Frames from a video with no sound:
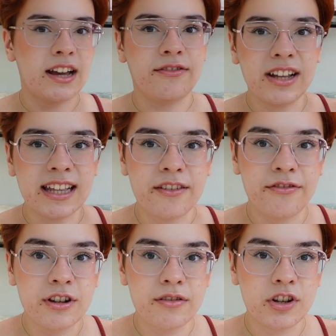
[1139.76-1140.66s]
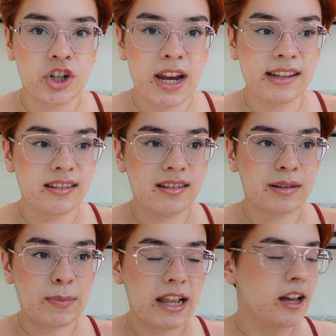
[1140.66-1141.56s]
I feel like a few of the shades in
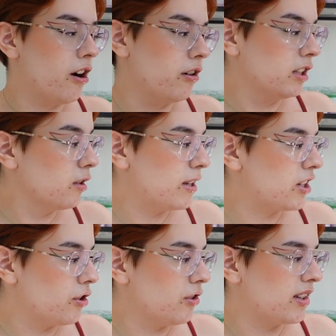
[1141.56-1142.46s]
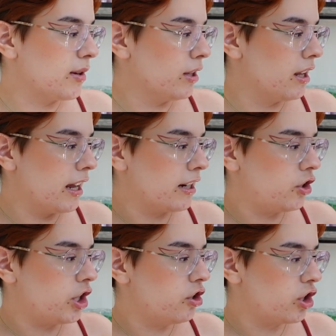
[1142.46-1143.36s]
this palette are a little bit too similar, like
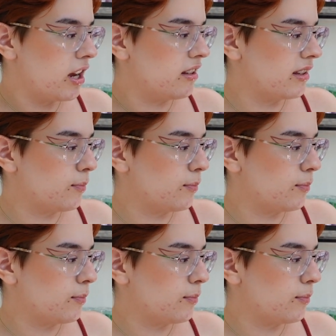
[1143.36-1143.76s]
ginger and